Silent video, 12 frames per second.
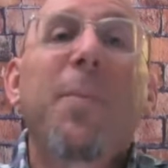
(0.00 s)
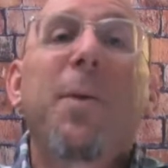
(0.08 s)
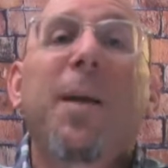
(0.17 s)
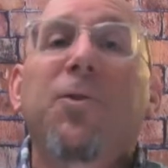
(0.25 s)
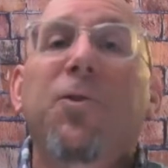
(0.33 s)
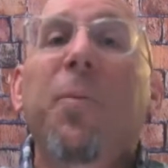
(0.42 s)

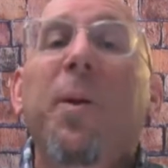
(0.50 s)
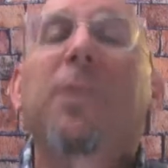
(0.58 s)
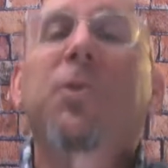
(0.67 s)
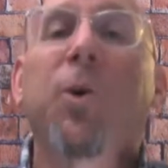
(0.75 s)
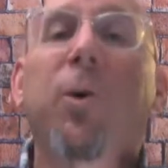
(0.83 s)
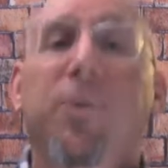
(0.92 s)
because you've been
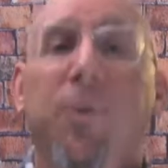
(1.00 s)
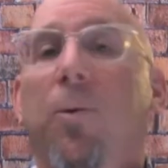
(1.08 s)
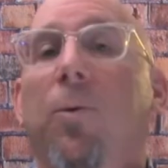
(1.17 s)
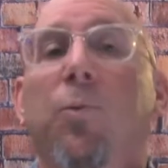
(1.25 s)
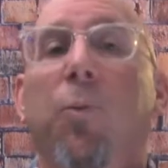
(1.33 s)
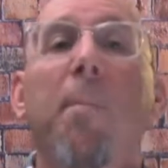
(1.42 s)
in church
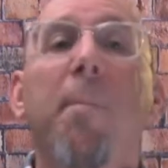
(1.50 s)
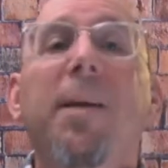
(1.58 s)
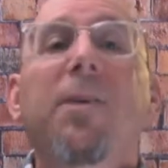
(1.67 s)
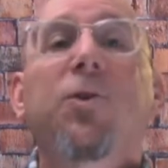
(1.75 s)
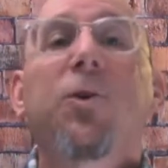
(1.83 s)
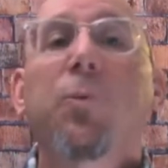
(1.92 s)
circles where
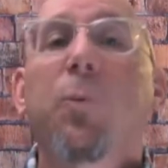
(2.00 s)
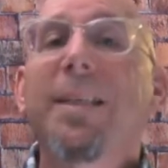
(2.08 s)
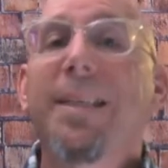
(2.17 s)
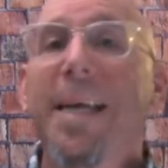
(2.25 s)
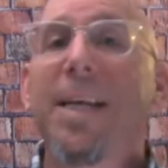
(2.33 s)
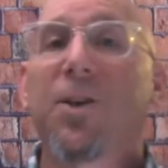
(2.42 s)
ministers would
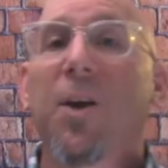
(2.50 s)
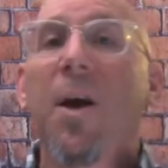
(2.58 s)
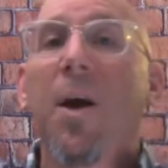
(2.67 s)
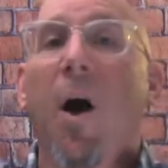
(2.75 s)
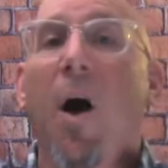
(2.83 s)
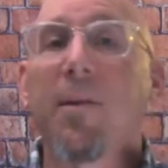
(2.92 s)
teach
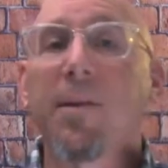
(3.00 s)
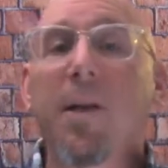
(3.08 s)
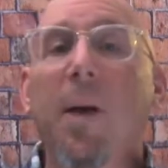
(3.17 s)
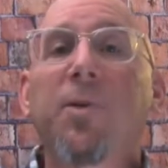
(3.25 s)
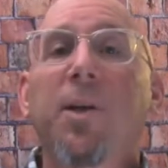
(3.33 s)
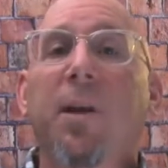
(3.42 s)
on the
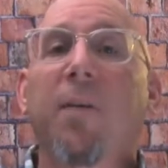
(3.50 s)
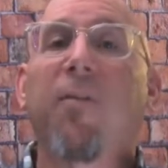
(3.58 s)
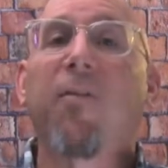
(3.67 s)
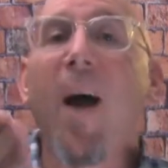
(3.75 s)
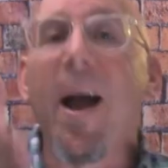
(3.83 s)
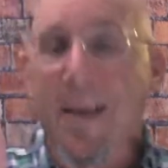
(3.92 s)
subject of
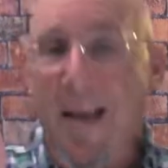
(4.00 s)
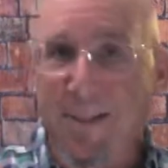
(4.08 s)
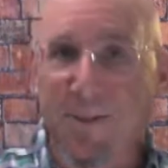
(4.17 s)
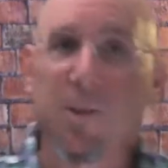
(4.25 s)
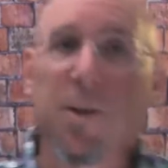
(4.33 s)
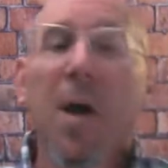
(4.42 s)

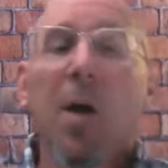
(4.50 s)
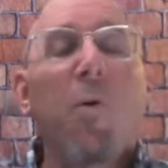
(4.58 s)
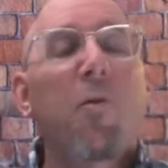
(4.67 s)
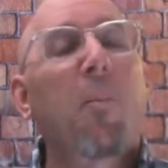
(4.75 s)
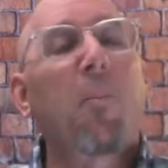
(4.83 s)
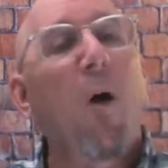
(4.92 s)
finances
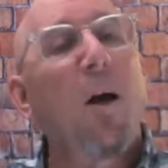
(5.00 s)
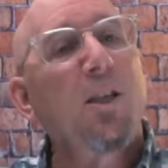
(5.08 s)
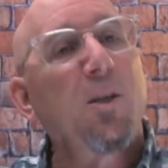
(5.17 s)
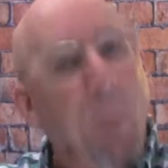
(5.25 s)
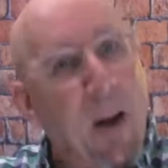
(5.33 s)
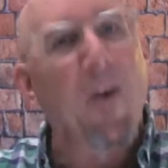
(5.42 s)
with a
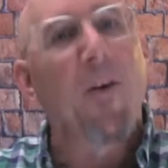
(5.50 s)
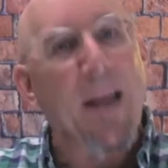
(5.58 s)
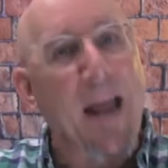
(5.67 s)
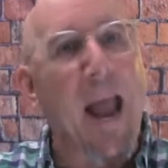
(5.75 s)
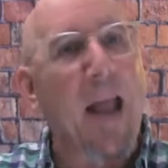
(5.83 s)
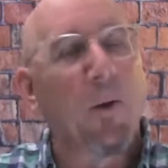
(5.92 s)

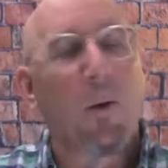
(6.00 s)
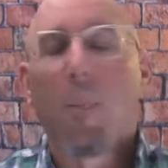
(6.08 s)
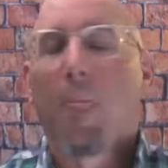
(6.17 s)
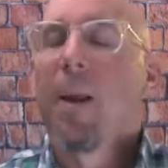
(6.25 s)
prosperity angle.